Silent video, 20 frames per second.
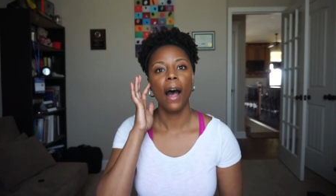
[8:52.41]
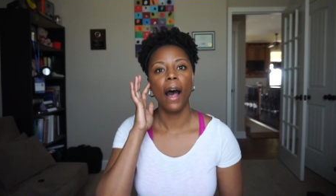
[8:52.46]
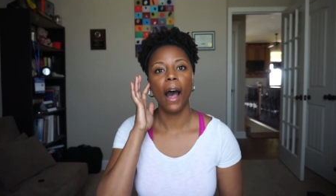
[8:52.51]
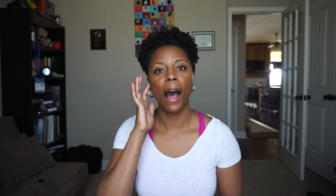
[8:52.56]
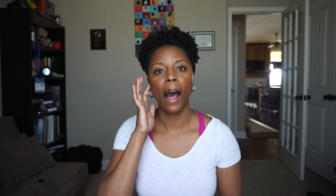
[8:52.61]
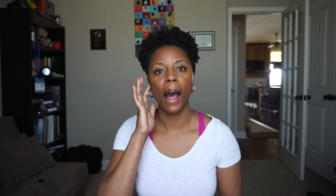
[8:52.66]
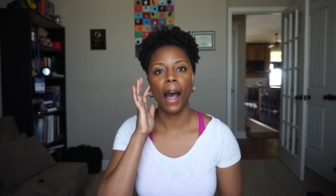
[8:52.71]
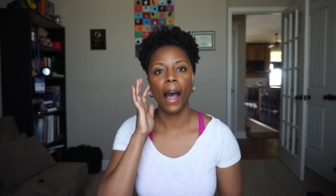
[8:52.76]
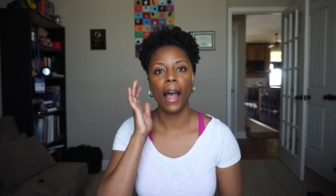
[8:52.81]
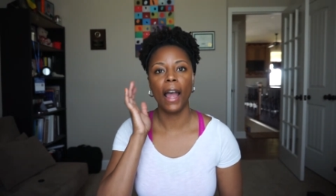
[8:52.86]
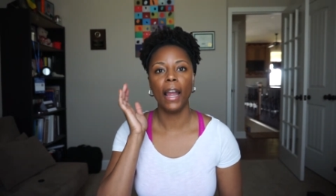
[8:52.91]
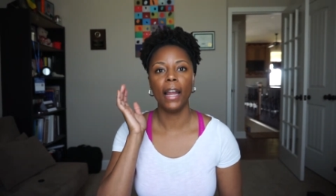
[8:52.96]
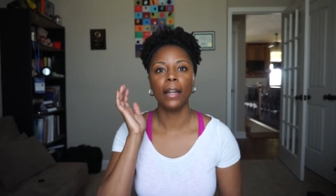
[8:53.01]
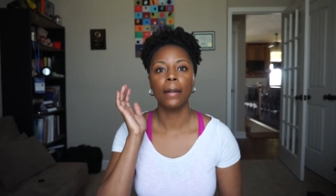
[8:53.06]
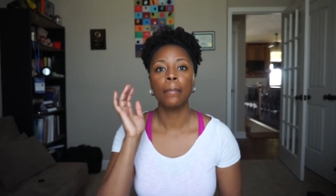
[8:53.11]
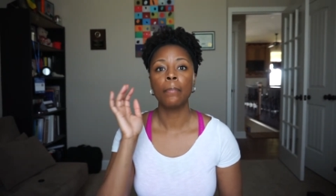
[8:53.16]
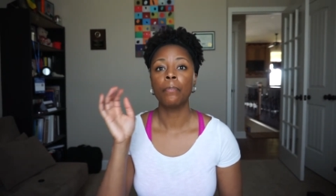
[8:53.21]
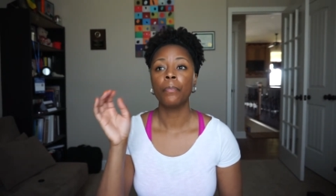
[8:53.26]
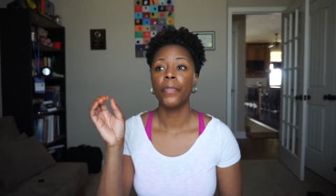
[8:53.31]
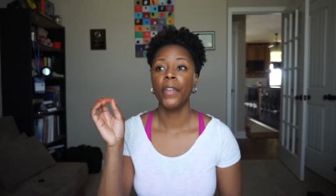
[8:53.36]

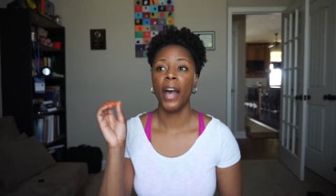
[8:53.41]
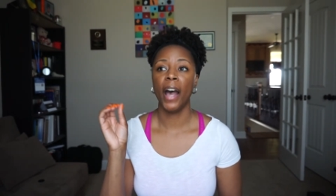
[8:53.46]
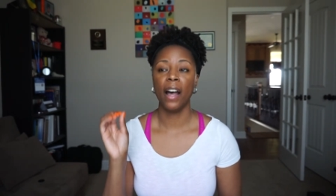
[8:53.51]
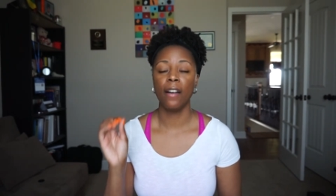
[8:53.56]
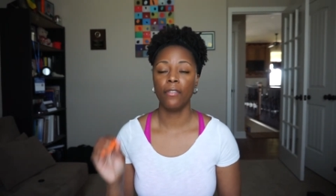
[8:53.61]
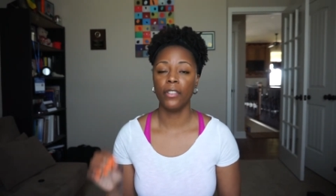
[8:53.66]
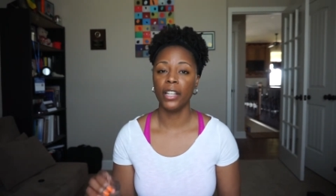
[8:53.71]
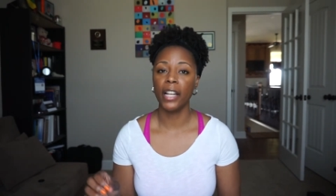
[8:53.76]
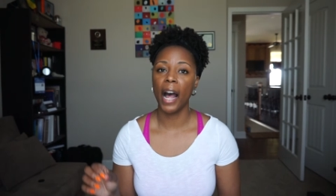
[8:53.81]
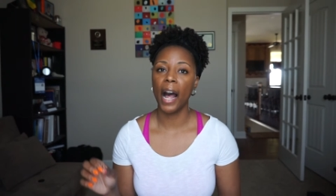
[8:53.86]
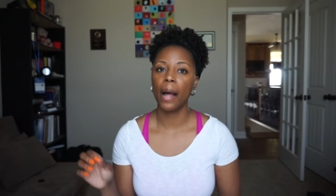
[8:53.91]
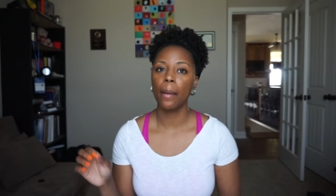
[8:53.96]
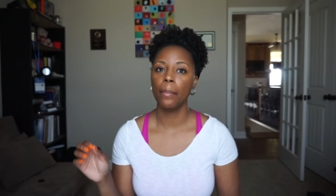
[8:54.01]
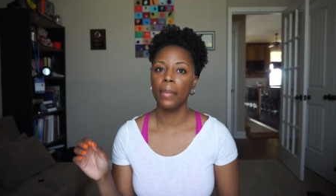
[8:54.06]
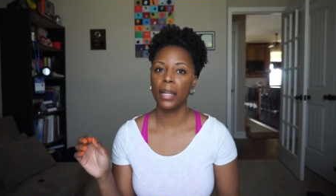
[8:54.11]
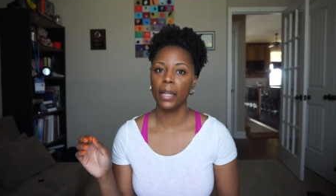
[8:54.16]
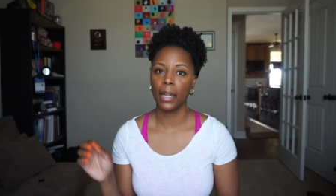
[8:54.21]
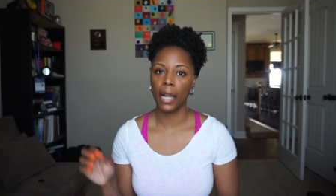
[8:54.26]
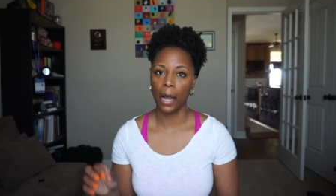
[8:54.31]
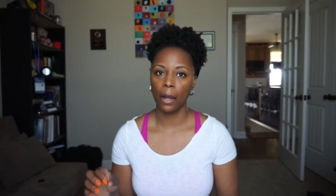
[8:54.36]
I have not
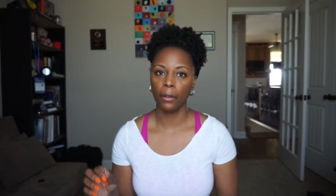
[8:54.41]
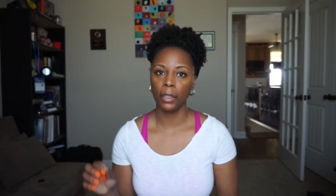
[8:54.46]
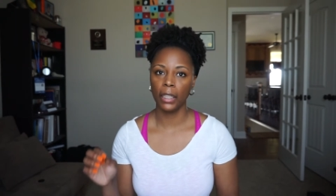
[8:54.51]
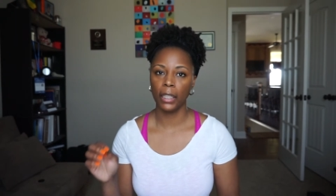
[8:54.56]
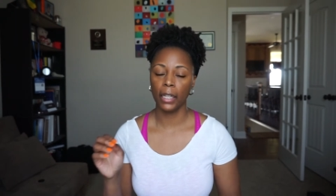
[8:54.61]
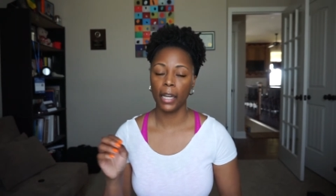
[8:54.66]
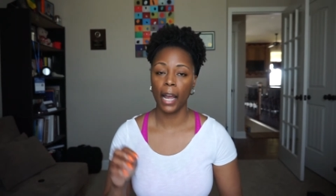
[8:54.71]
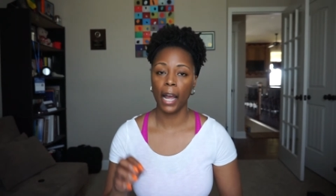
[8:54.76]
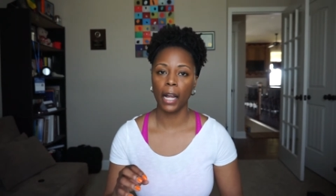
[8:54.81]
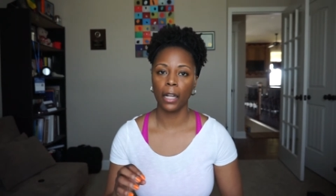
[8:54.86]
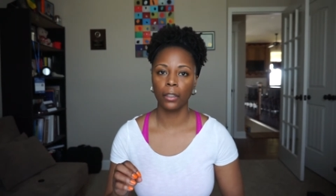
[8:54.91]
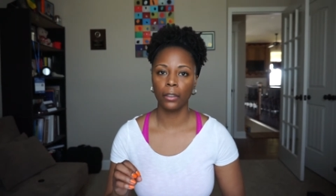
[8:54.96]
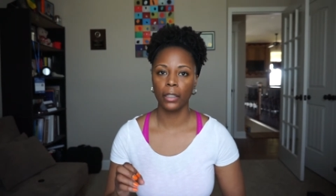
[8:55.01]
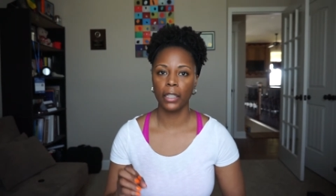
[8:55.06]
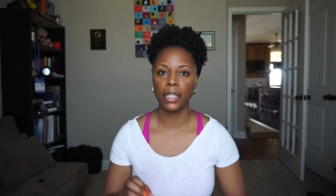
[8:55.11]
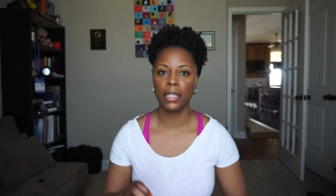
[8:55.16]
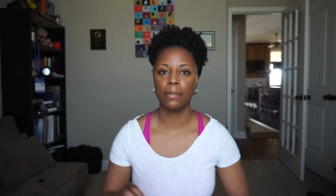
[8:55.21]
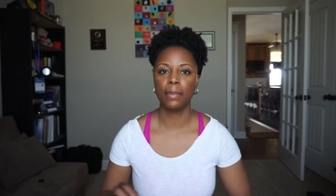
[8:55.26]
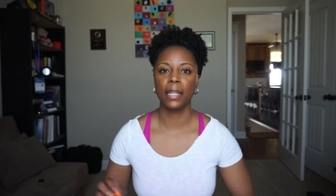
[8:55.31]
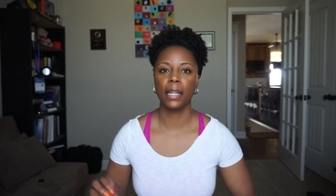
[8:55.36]
been counting
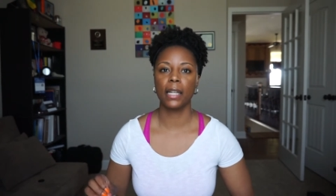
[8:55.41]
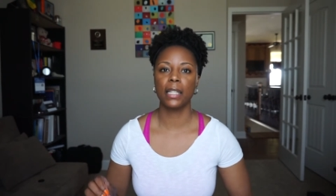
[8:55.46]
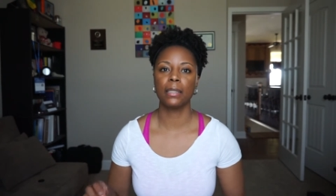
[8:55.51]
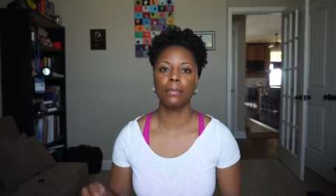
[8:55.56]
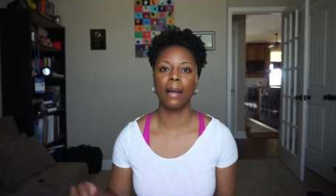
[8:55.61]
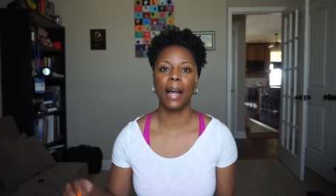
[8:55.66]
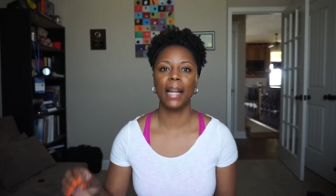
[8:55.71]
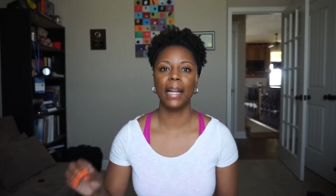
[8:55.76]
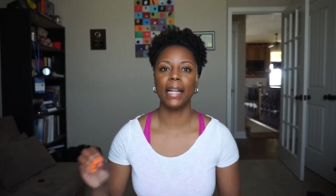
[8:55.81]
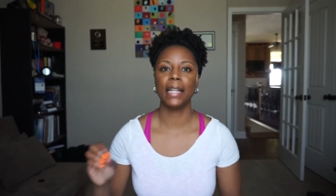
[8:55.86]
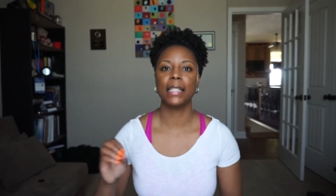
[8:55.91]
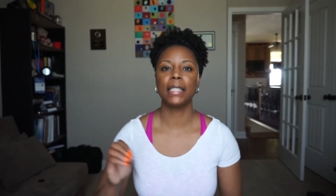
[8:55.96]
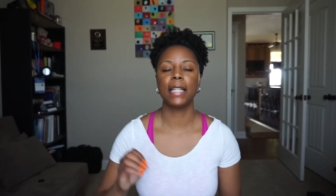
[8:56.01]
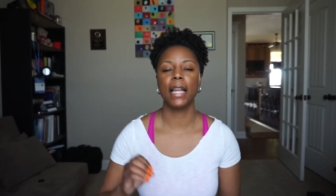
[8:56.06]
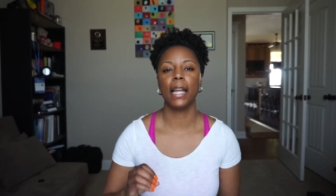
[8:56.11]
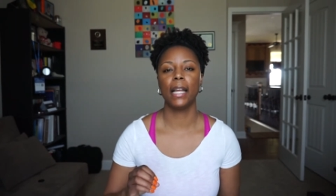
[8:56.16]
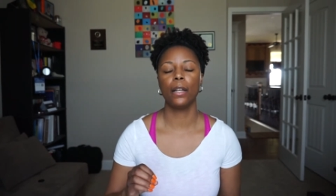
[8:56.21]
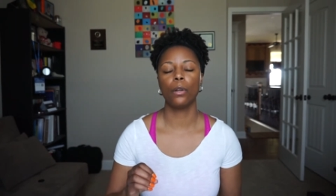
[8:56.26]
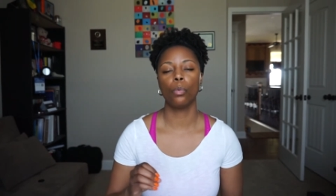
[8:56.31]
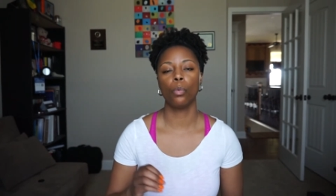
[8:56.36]
calories because my
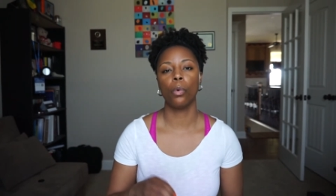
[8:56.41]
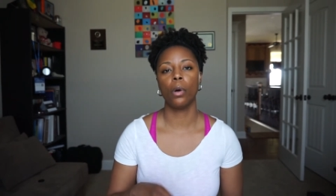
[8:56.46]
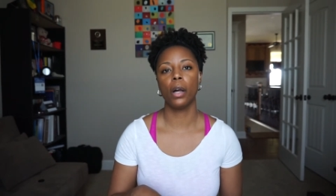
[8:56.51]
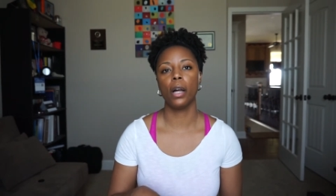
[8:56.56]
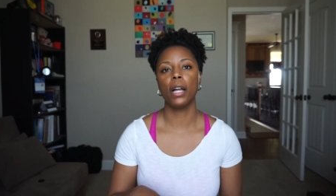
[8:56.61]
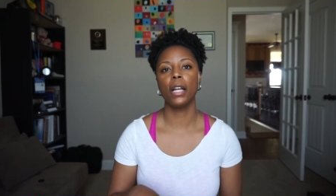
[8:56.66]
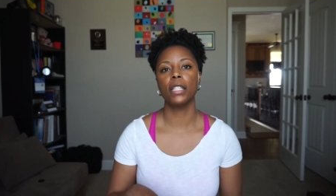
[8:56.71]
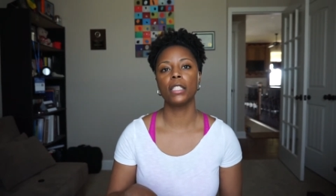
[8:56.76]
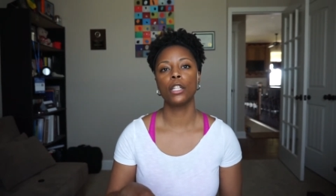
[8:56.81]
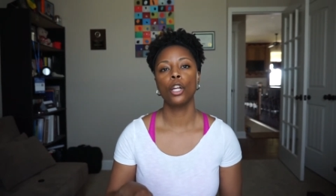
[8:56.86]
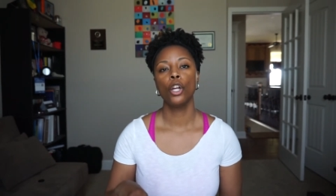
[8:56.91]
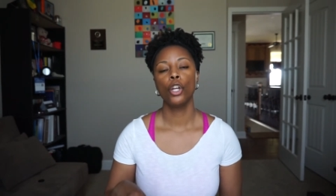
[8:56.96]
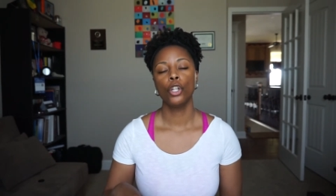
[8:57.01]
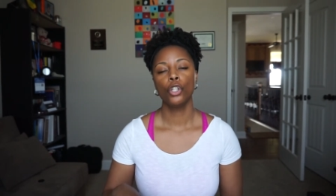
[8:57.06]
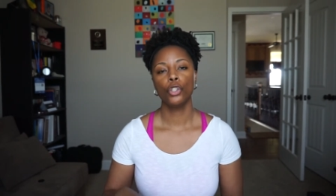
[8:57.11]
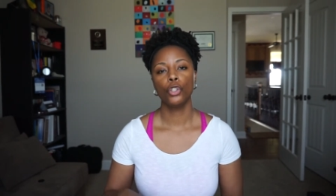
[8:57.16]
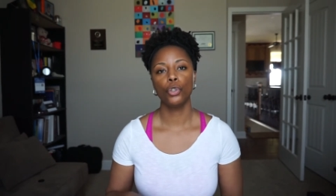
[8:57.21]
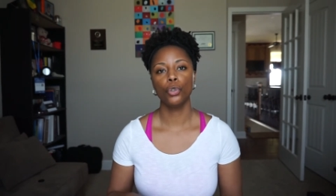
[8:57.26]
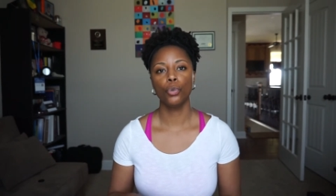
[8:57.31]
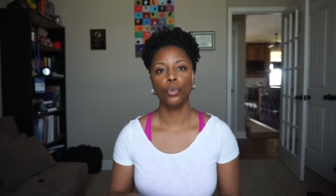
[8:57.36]
intent was
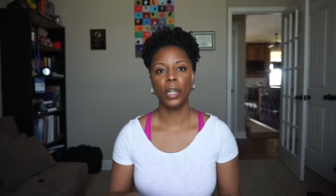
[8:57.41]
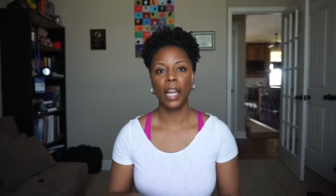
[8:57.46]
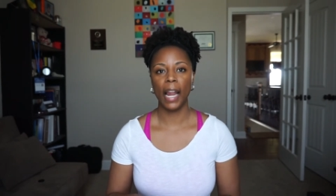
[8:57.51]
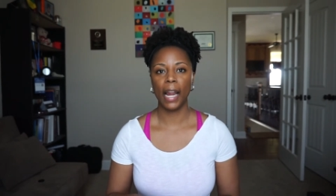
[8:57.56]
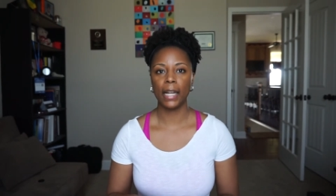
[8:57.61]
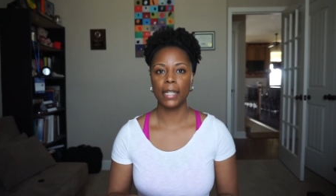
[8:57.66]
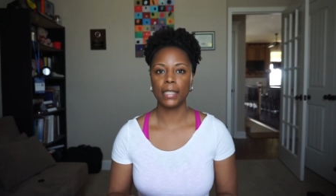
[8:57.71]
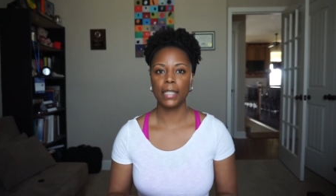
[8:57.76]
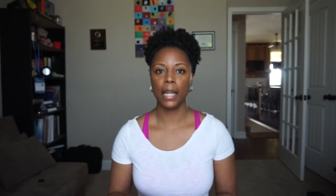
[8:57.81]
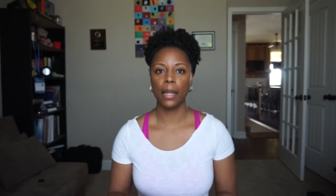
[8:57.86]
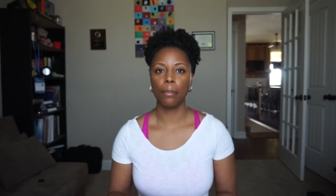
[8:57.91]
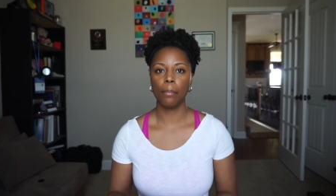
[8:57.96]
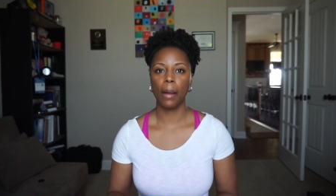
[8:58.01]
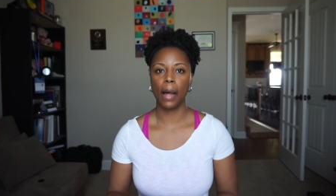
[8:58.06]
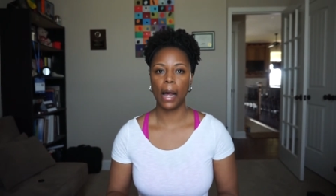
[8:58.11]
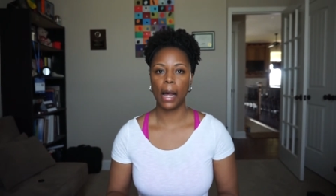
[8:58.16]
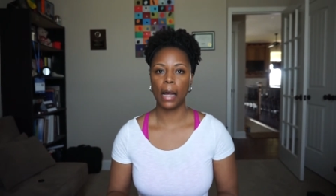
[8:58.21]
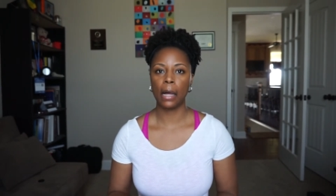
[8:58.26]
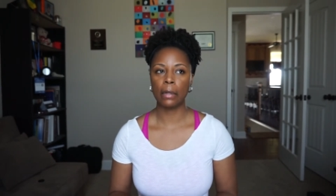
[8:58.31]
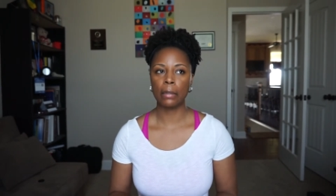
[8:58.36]
to gain 10
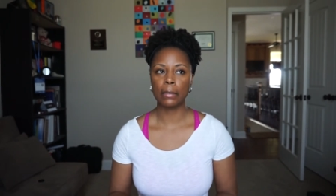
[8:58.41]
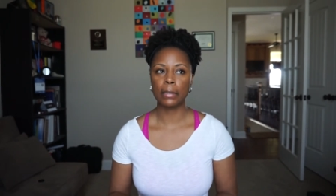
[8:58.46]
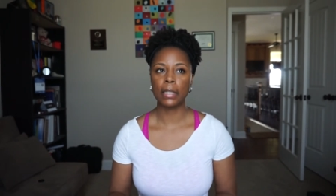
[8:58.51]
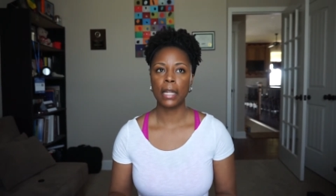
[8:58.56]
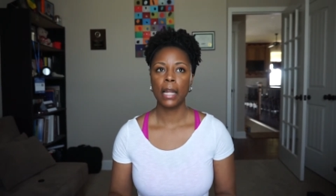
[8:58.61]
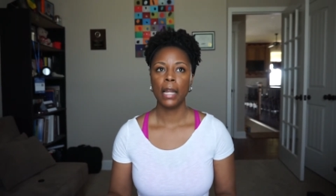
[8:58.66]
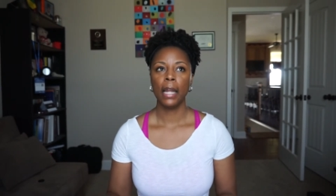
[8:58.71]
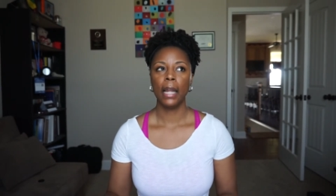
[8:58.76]
pounds,